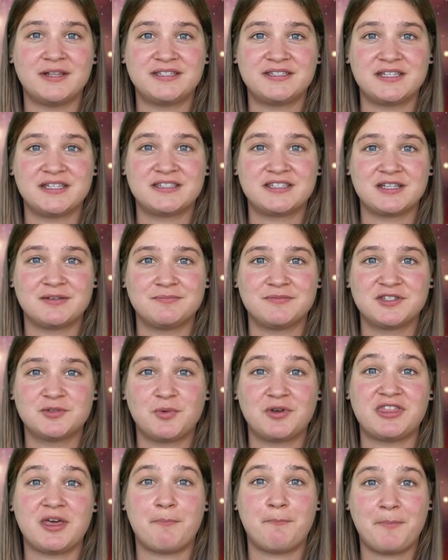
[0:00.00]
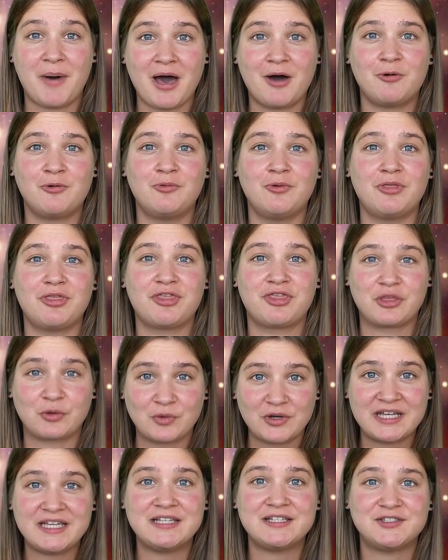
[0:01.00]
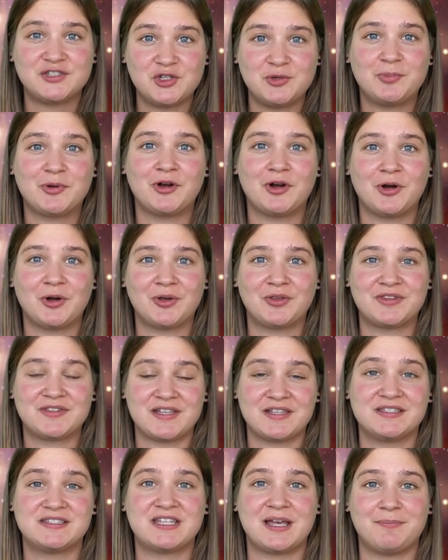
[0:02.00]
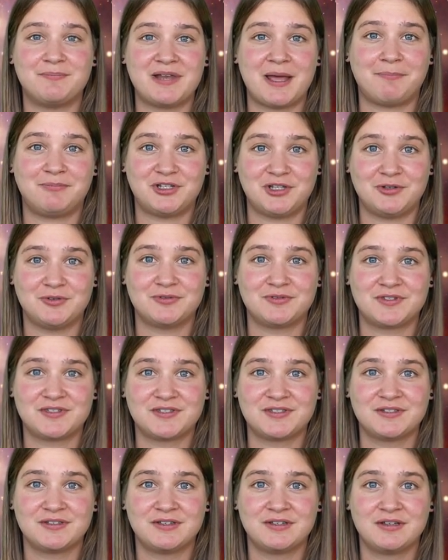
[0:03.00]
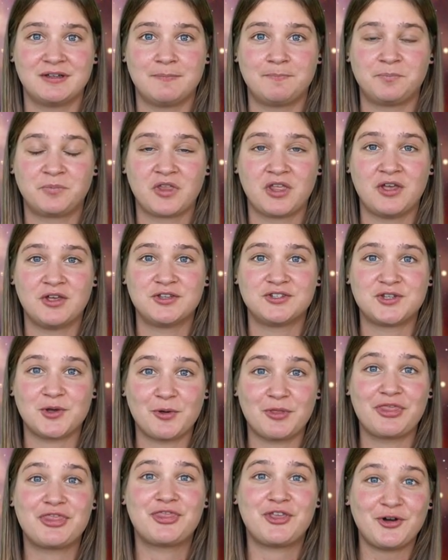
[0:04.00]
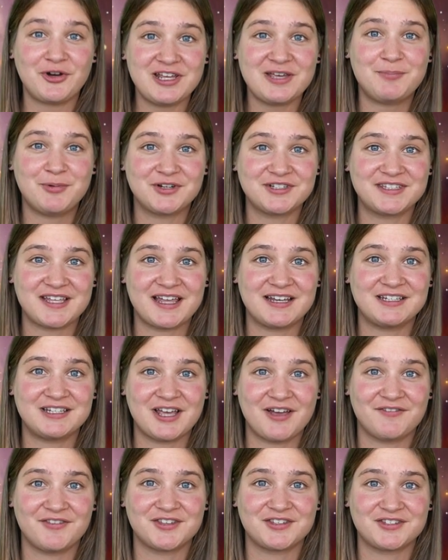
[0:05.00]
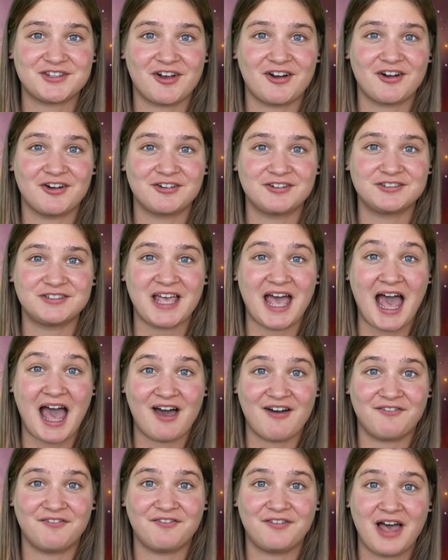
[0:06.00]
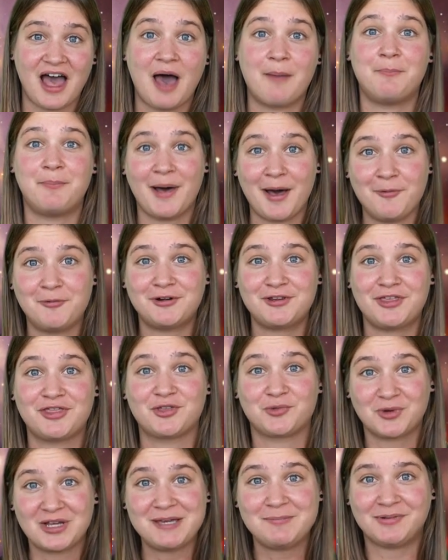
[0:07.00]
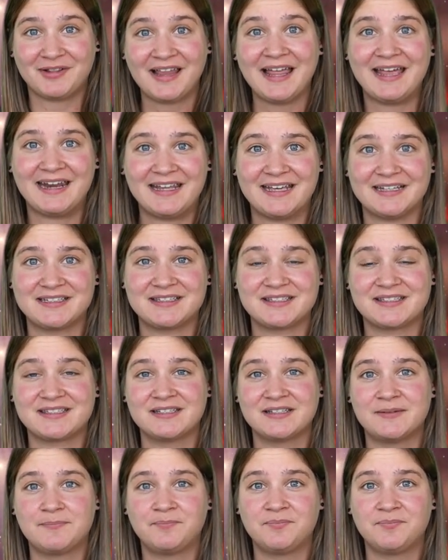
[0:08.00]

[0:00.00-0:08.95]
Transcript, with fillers: in systems with about three super-Earths and sub-Neptunes. So 30% of the stars have about three planets,